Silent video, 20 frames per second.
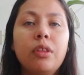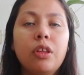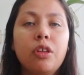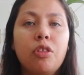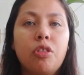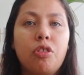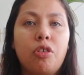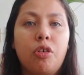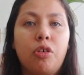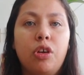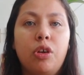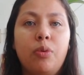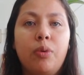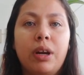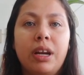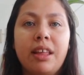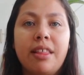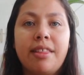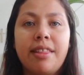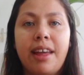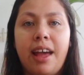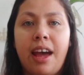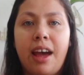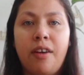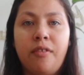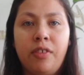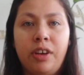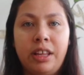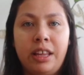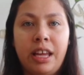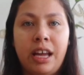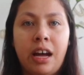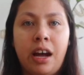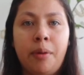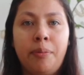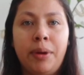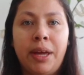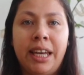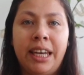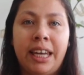So you want to set everything
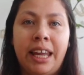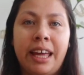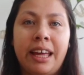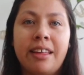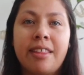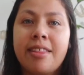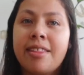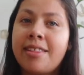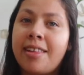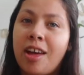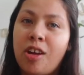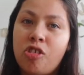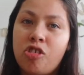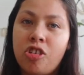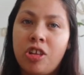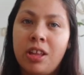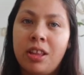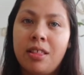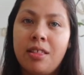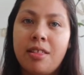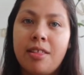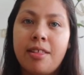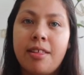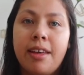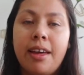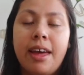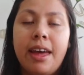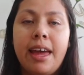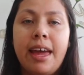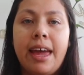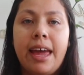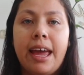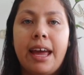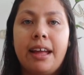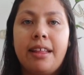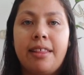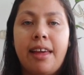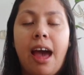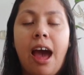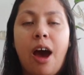up in like stations
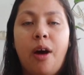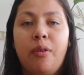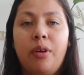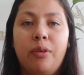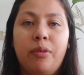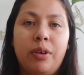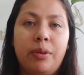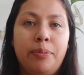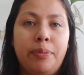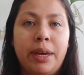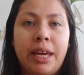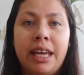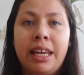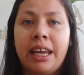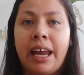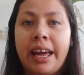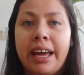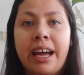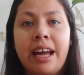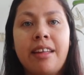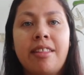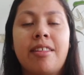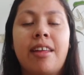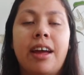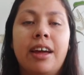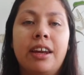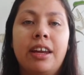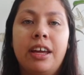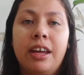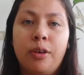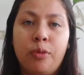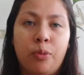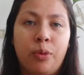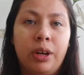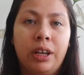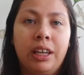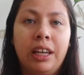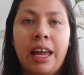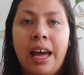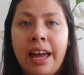and how it would be, like I said, in
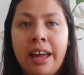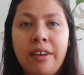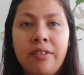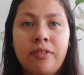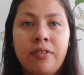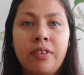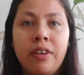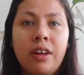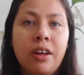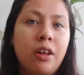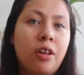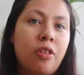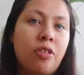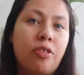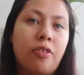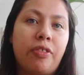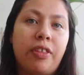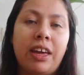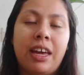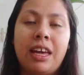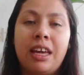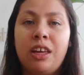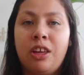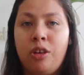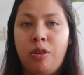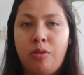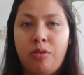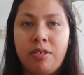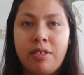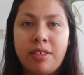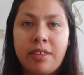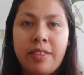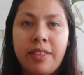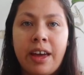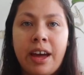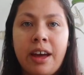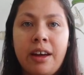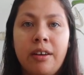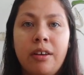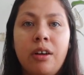real life, so they get used to
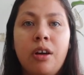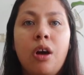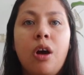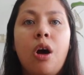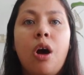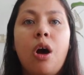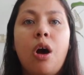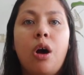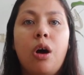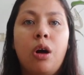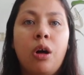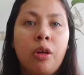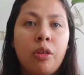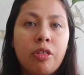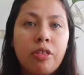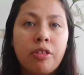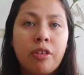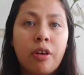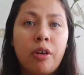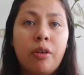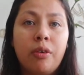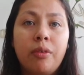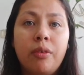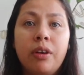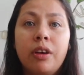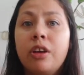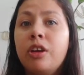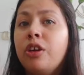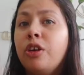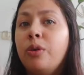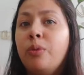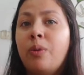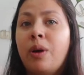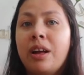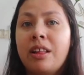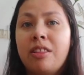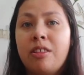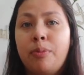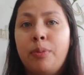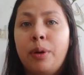that. Also, you
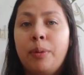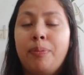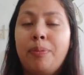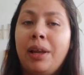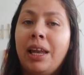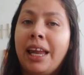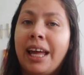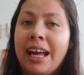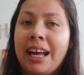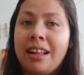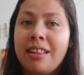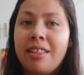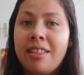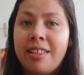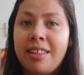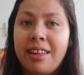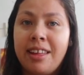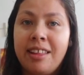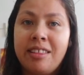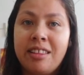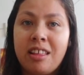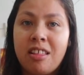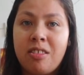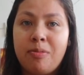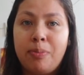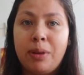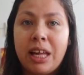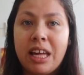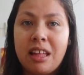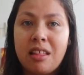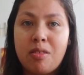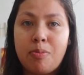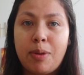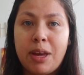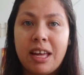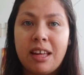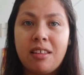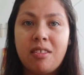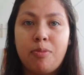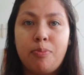want to put plants in this play
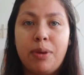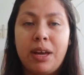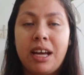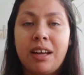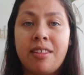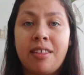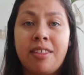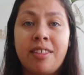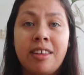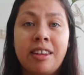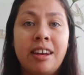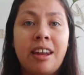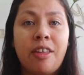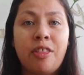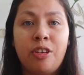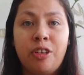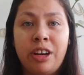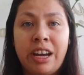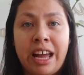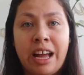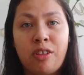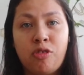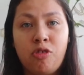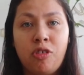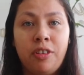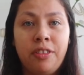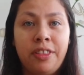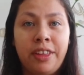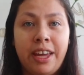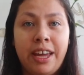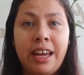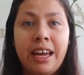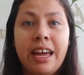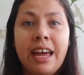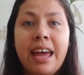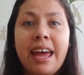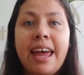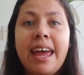space because it's another natural thing,